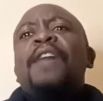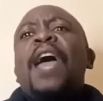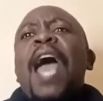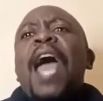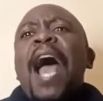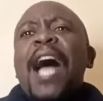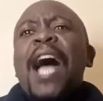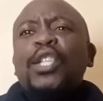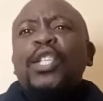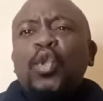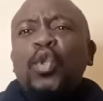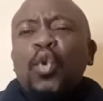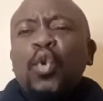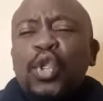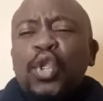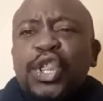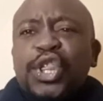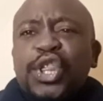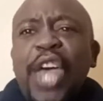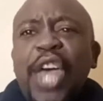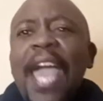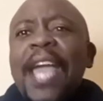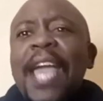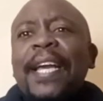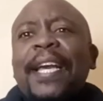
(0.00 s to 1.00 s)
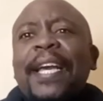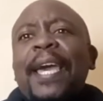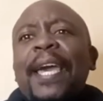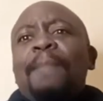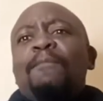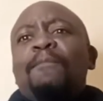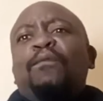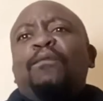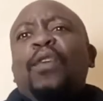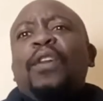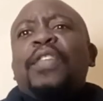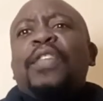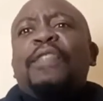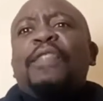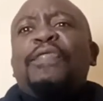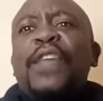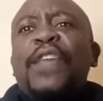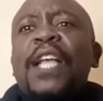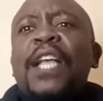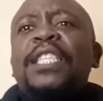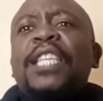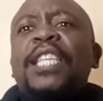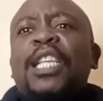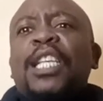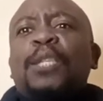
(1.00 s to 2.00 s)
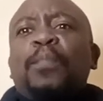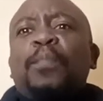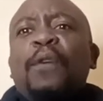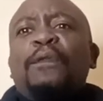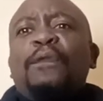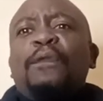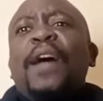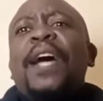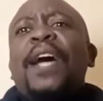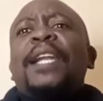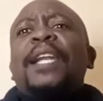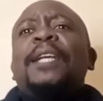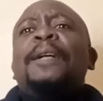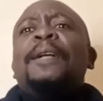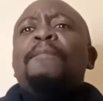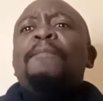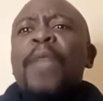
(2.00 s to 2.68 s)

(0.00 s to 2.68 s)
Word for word: as you thank Him for the things he has provided,